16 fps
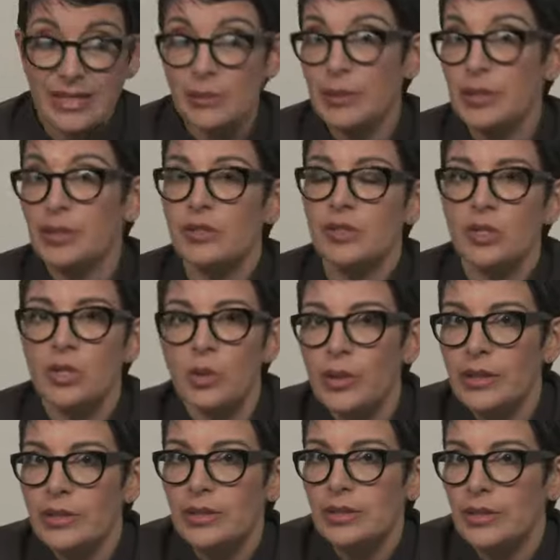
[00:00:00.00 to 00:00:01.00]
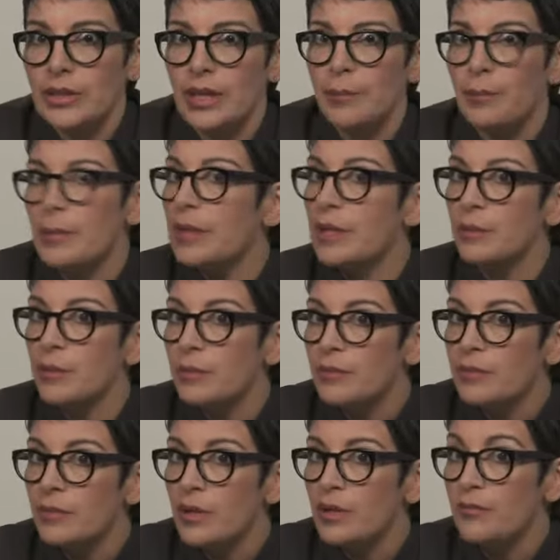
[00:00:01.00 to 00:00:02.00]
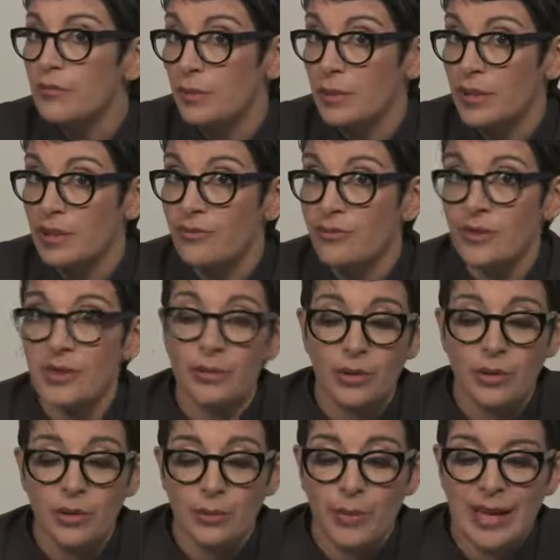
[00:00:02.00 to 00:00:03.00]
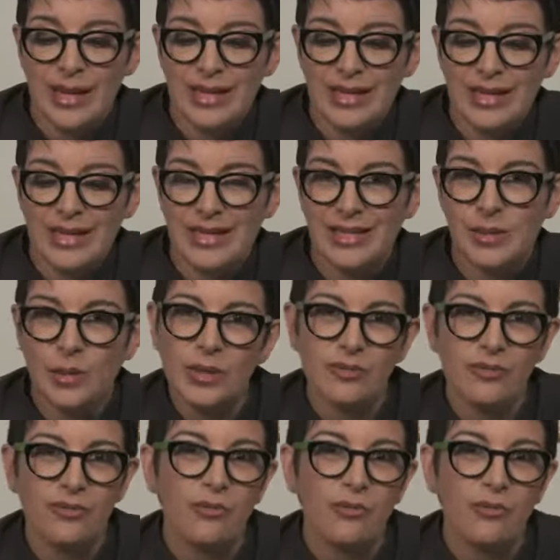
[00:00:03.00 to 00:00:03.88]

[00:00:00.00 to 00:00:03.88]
That's because the USDA minimum for beef in a burger patty is only